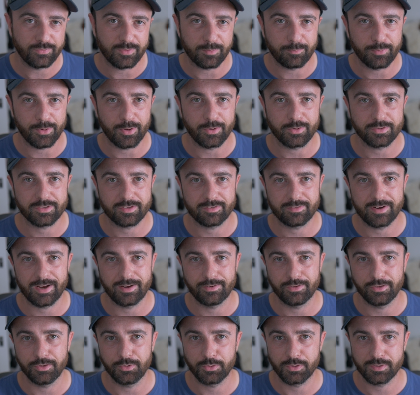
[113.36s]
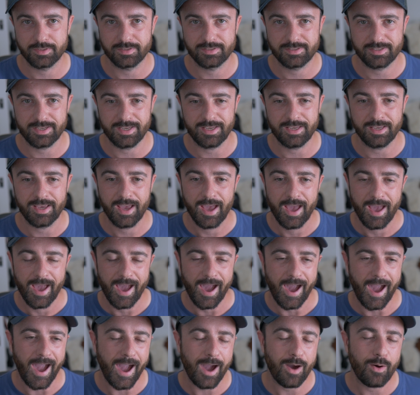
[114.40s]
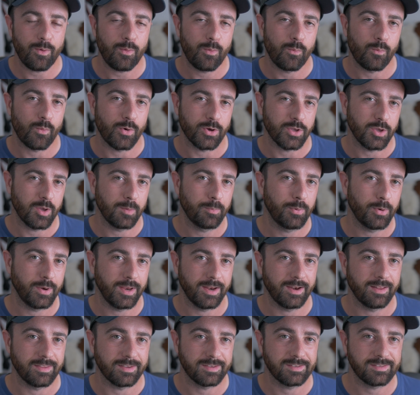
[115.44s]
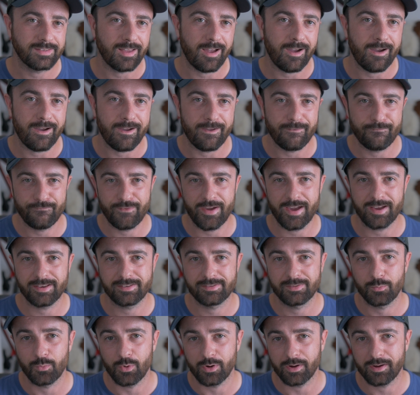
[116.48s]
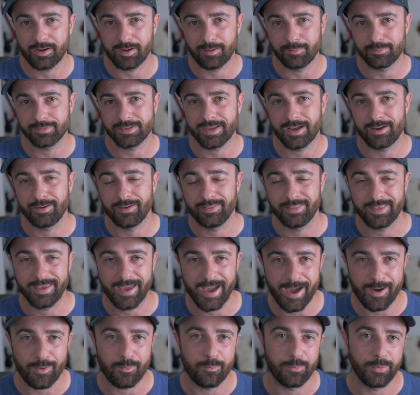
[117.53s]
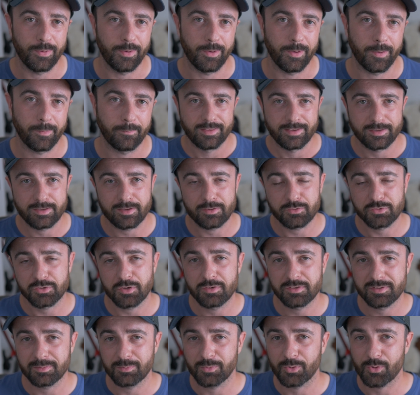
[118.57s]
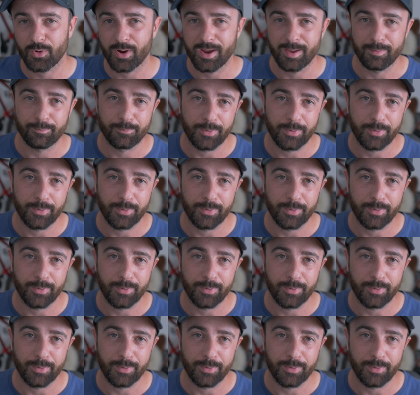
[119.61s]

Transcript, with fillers: the blocks around and you can see how what you put in at the start affects what comes out in the output. There's also some great